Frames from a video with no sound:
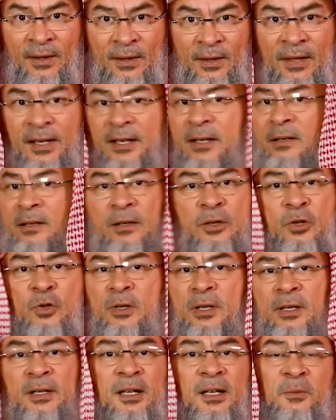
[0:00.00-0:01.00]
then you
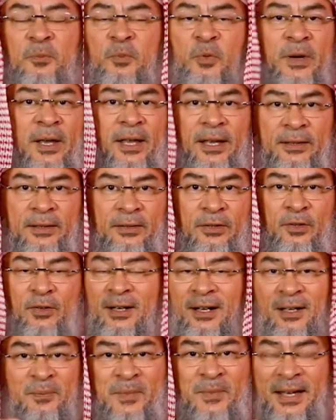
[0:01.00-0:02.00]
cannot pray it. You
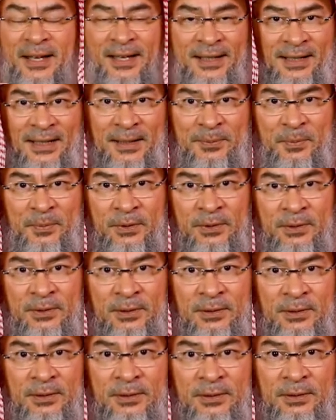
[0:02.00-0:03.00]
cannot make it up.
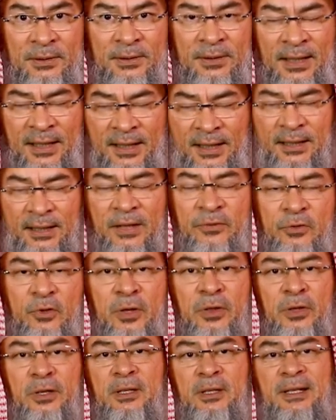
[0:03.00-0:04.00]
And I'll give you a
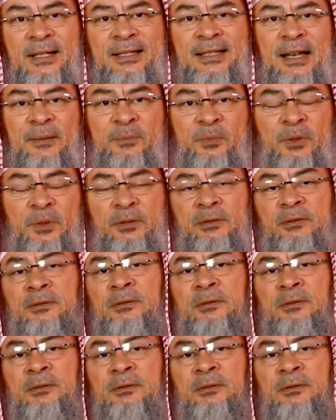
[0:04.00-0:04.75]
third example.